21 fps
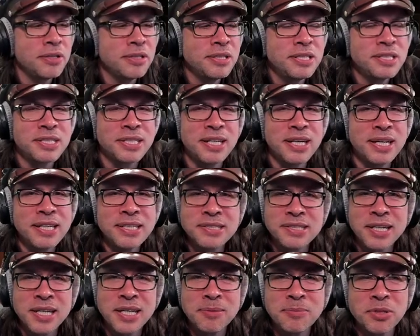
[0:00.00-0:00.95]
these
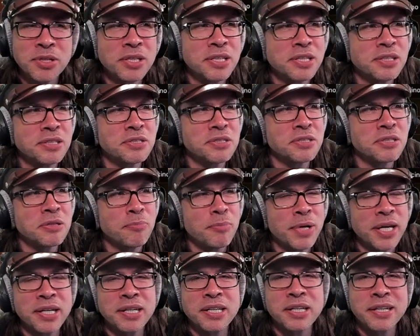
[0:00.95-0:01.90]
goddamn guns in the
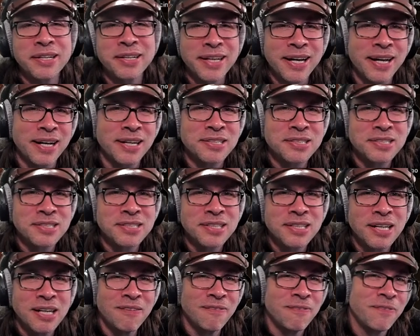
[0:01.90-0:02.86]
medic class
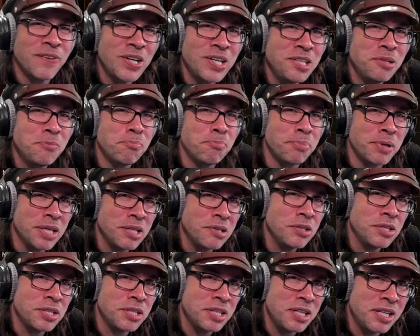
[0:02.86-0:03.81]
and find a
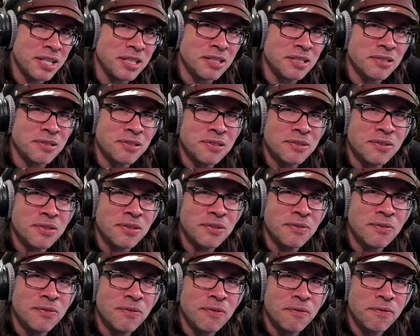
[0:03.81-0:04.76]
better gun
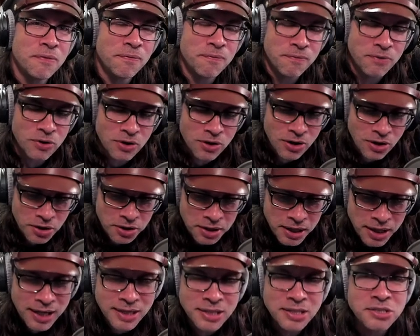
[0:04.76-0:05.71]
for
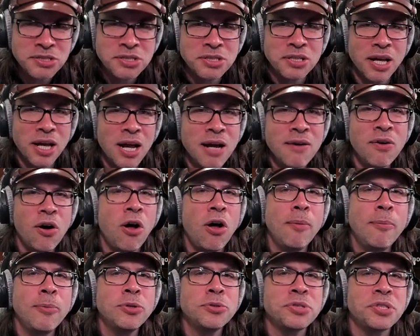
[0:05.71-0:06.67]
any er,
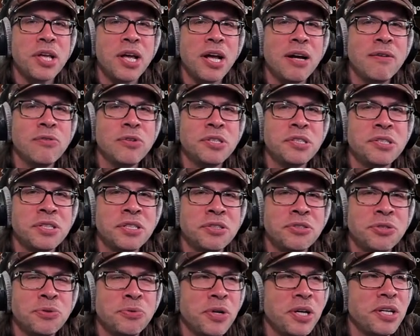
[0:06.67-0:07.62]
almost every
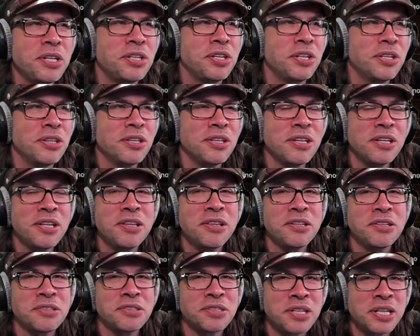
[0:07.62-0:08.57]
situation than
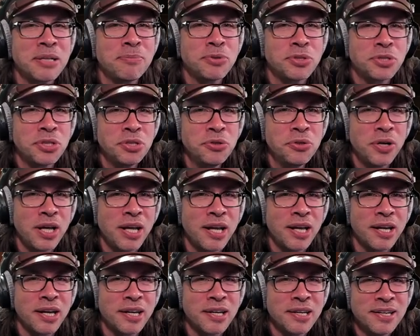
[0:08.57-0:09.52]
the Type
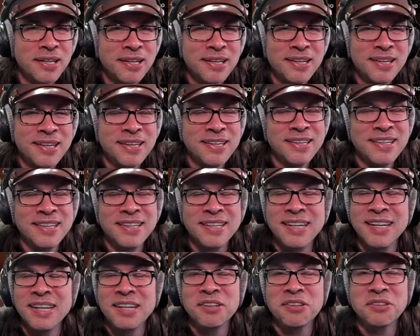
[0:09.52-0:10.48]
2A.
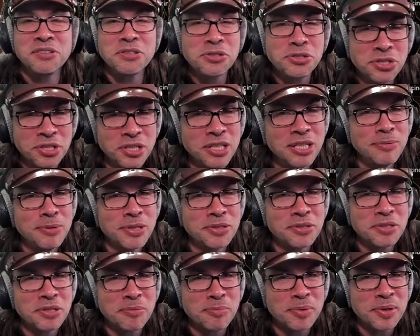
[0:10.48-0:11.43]

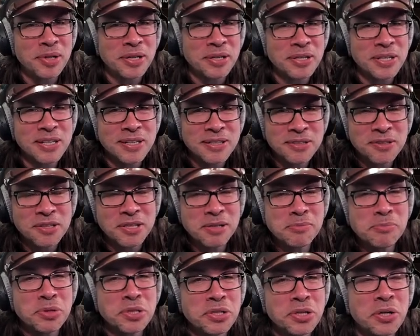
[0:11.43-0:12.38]
Legitimately better, let
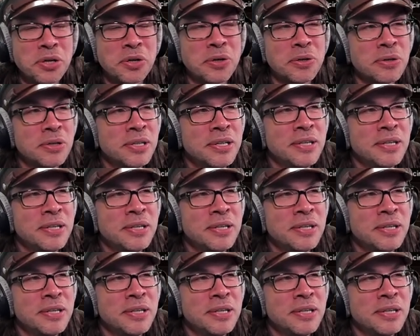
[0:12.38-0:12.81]
me know.